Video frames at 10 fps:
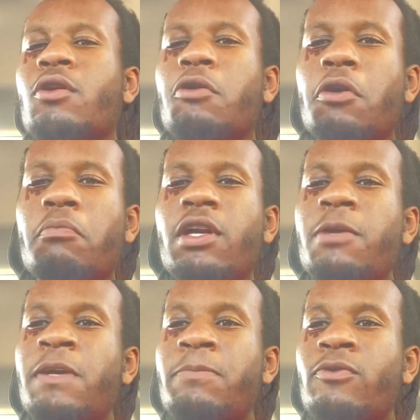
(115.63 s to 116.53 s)
many
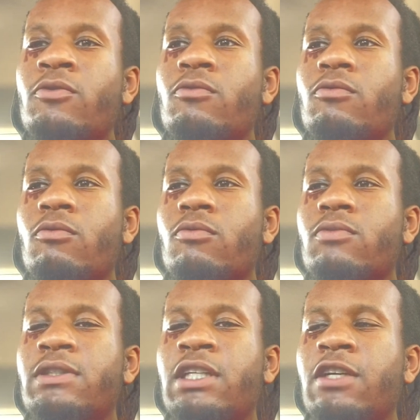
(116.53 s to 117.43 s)
people
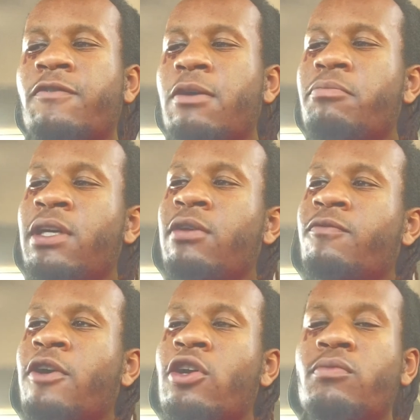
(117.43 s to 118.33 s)
see being
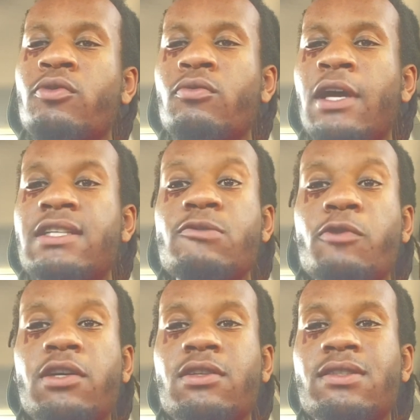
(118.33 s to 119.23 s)
vulnerable as a
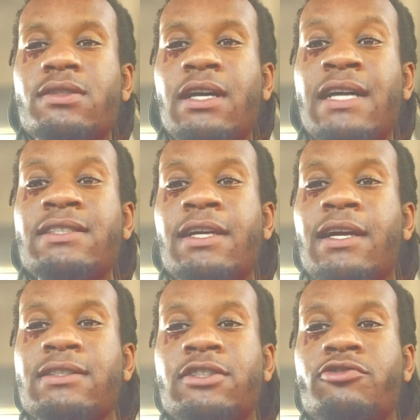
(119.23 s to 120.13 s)
weakness. I see it
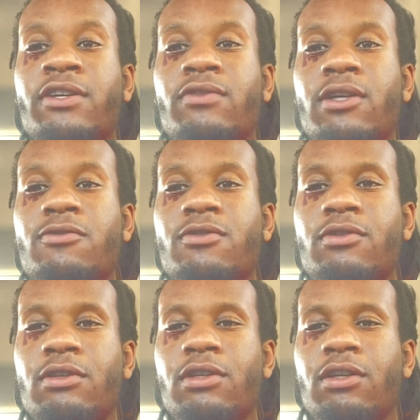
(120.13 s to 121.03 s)
as a strength though,
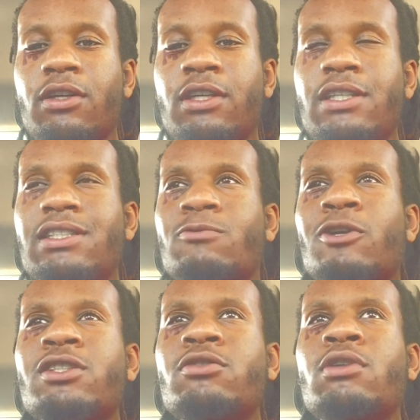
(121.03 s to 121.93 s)
because
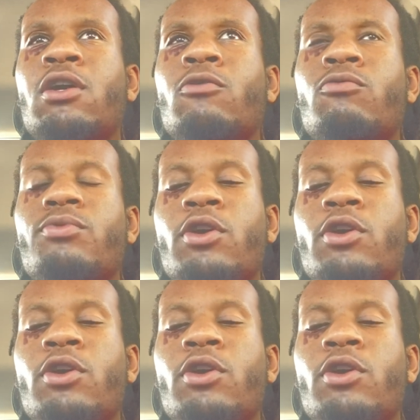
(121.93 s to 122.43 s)
once you know your